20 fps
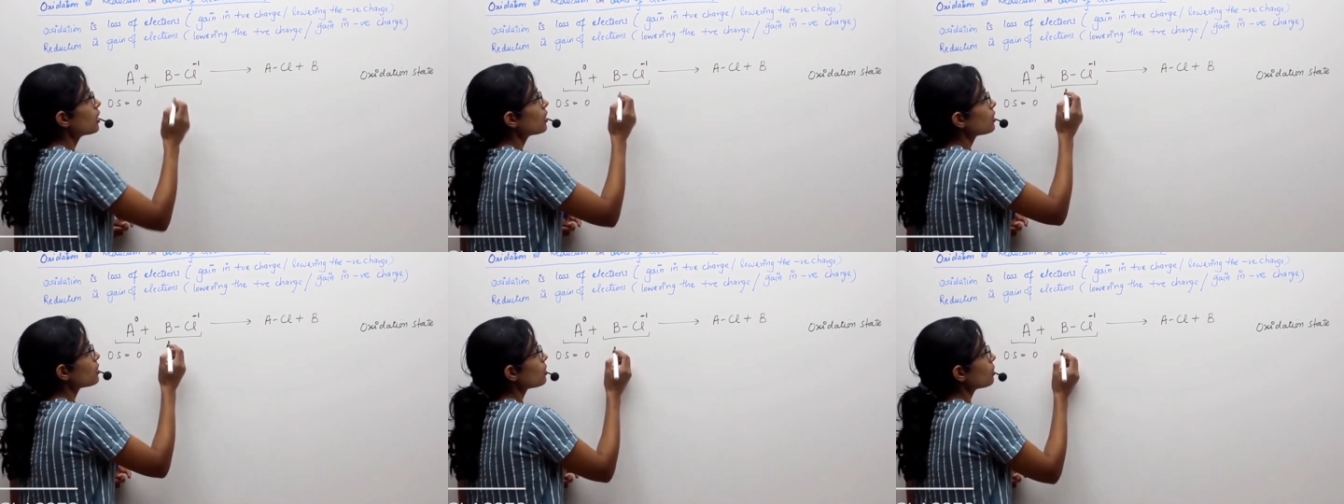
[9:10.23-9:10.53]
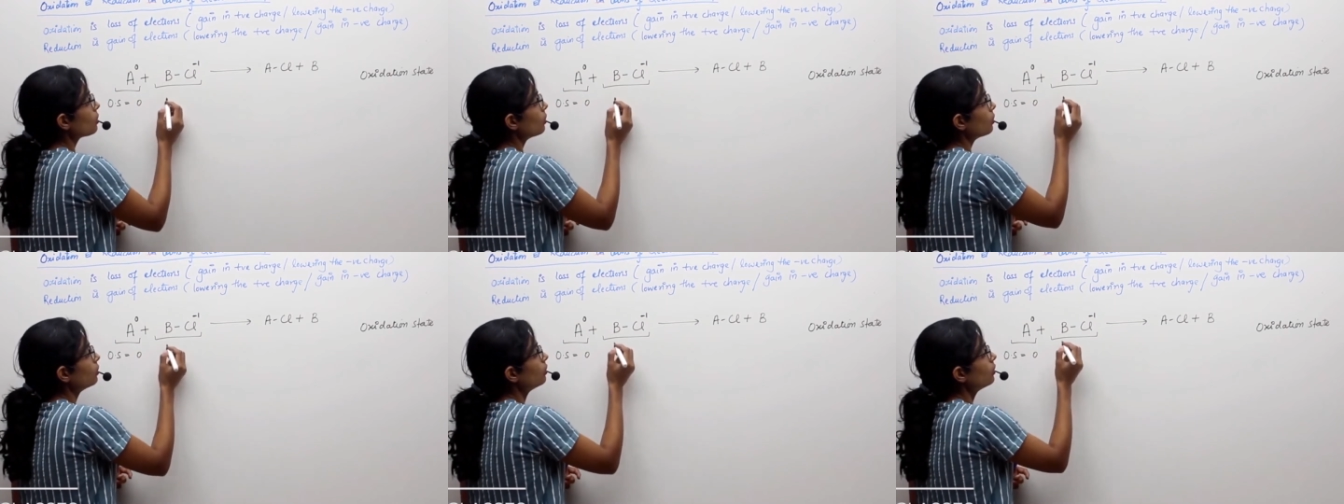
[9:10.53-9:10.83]

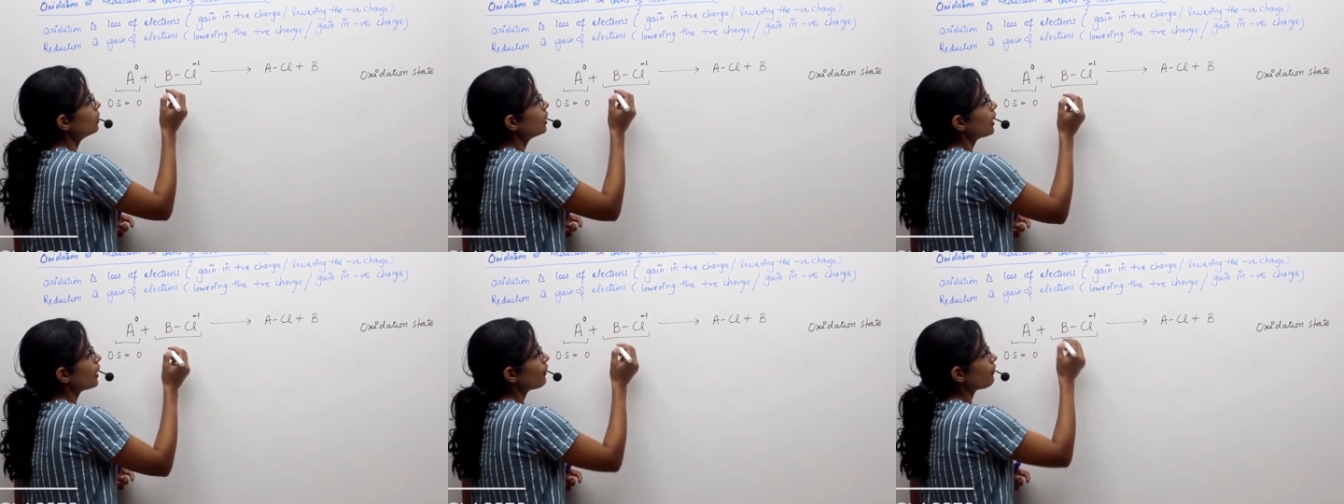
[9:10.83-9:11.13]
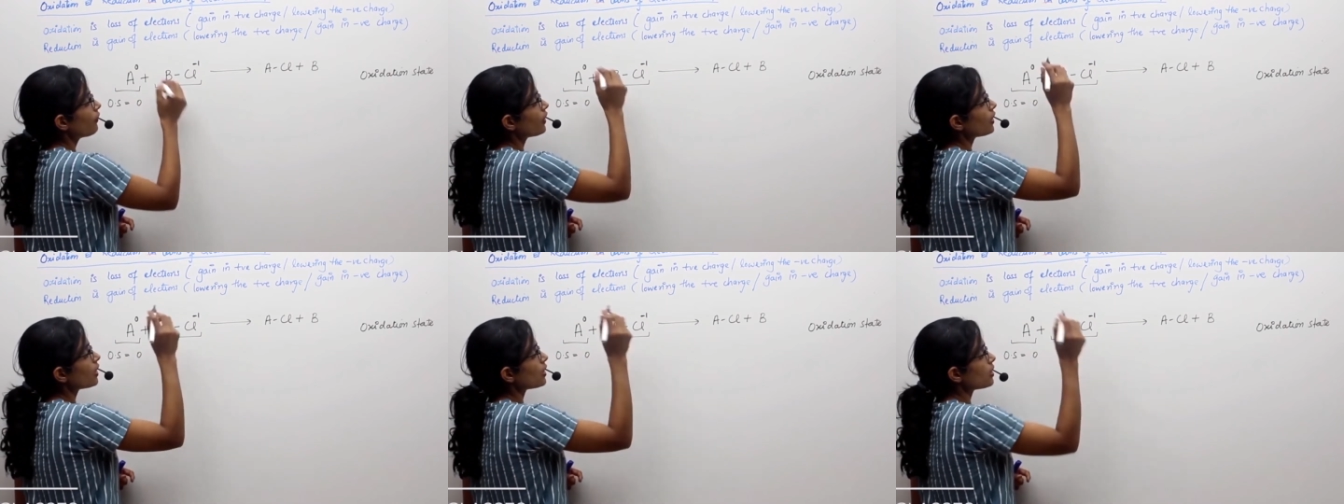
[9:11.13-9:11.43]
So
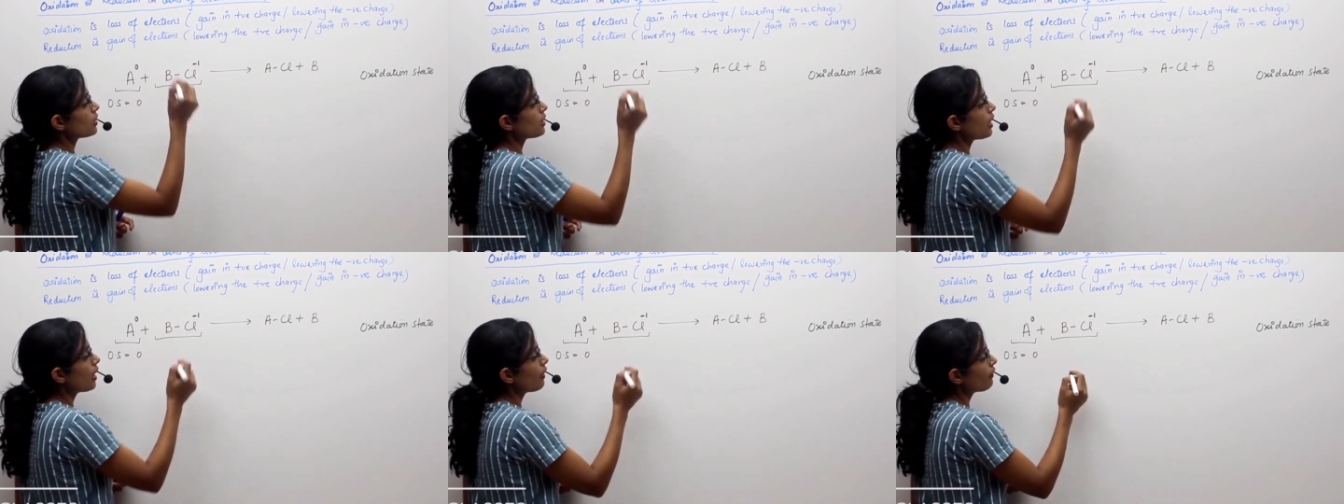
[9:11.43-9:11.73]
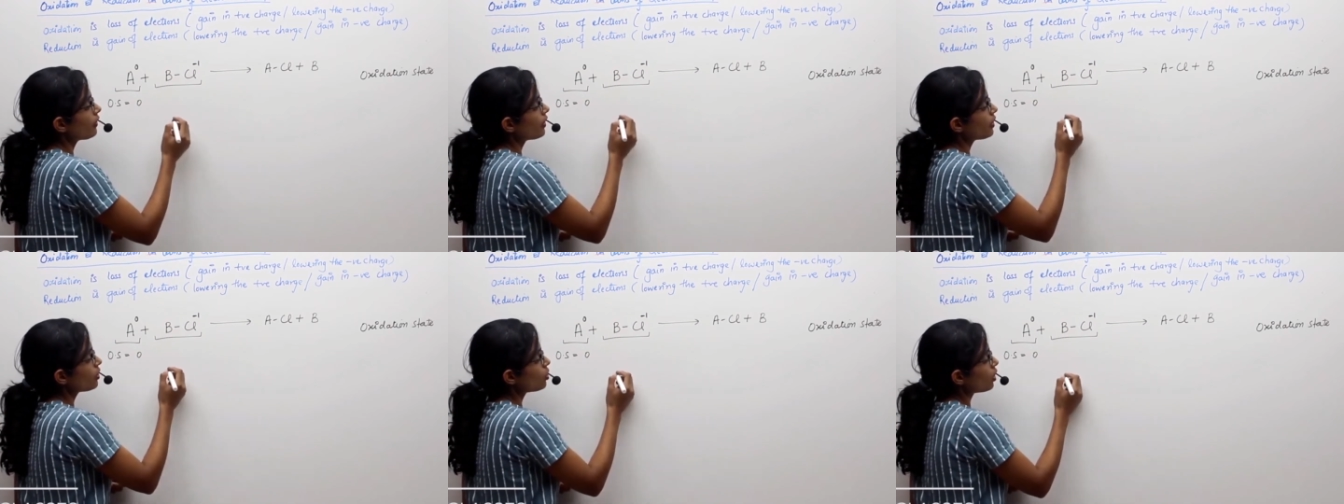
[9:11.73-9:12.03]
if it doesn't
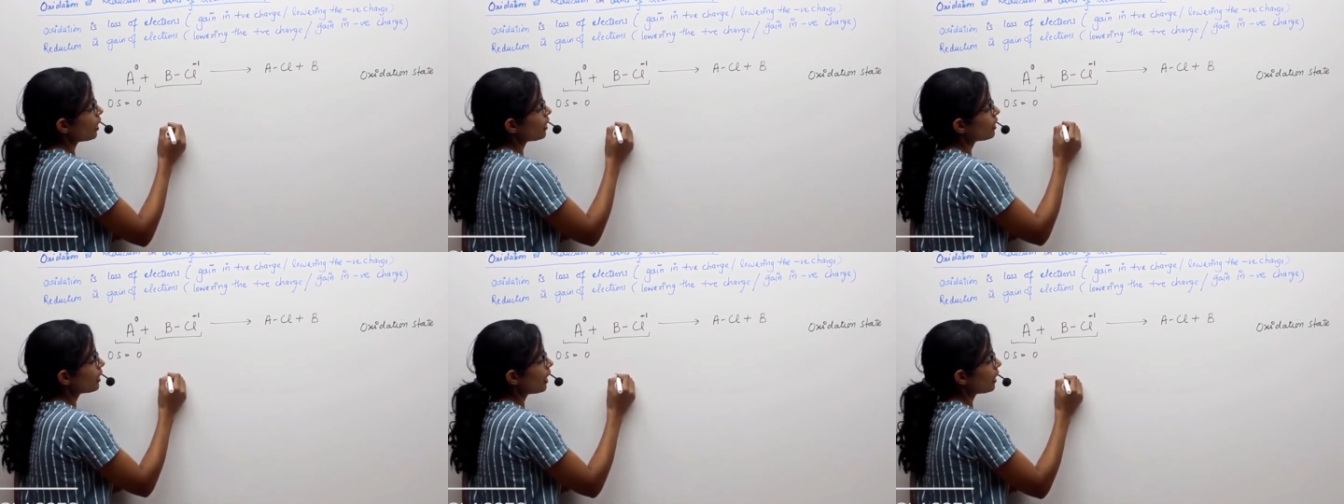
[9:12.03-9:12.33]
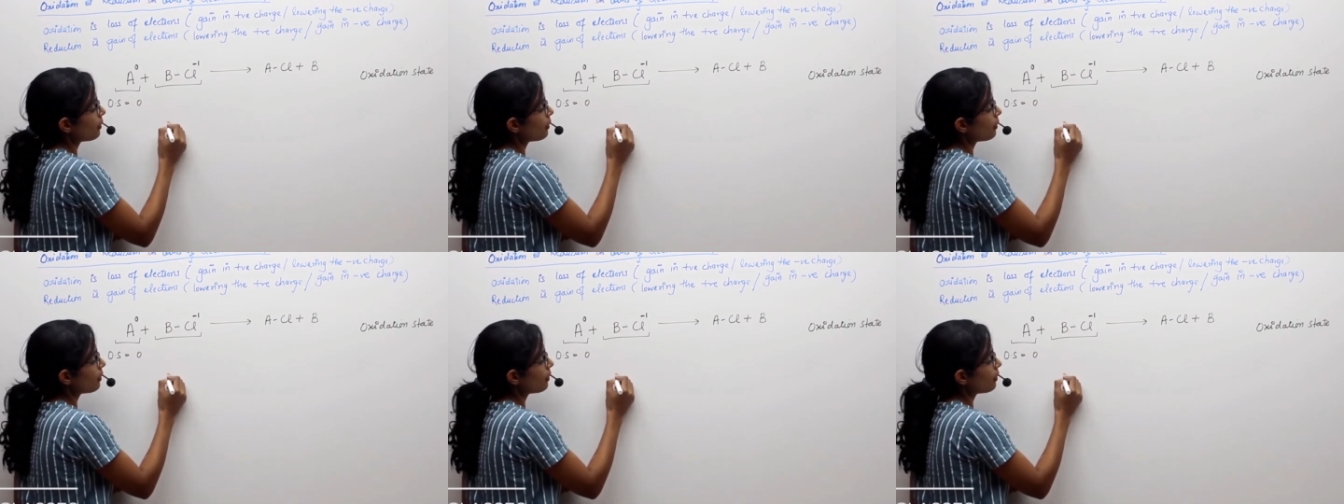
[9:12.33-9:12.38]
have any charge,